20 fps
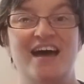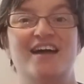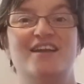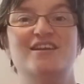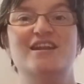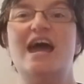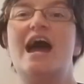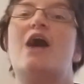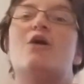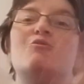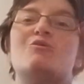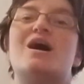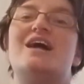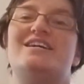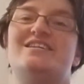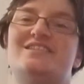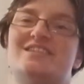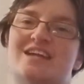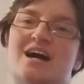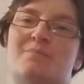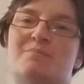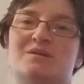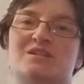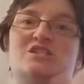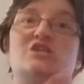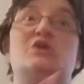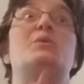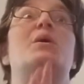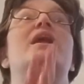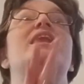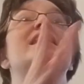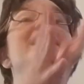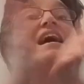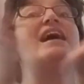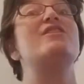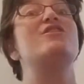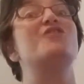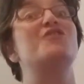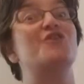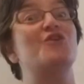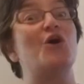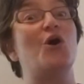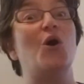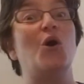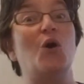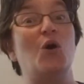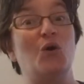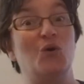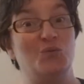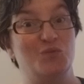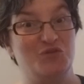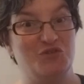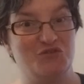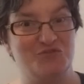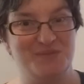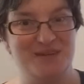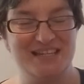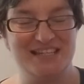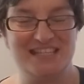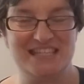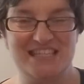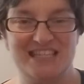now rising up into another whole movement.